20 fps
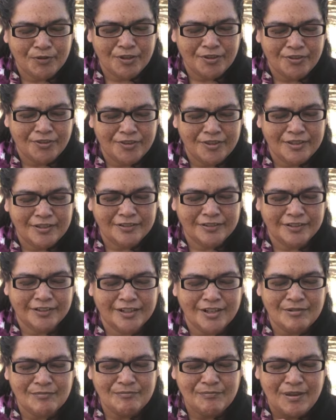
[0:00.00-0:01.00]
And as you take
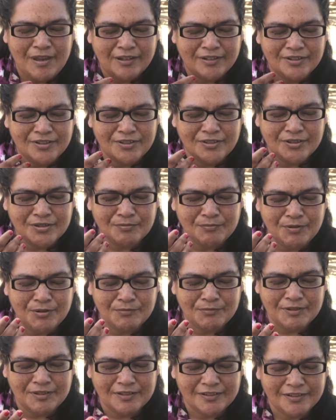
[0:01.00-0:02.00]
a deep breath
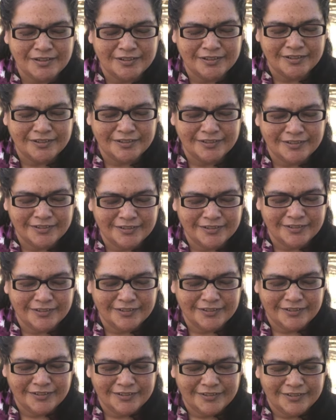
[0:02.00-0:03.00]
in and come back to this
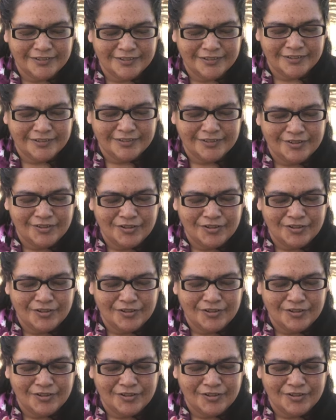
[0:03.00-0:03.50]
moment,